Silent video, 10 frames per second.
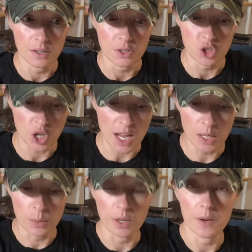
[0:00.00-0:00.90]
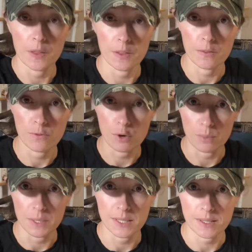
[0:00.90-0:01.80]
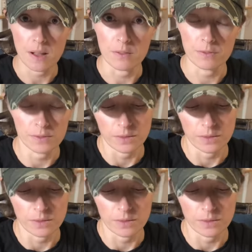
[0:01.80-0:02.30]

shallower than the form itself?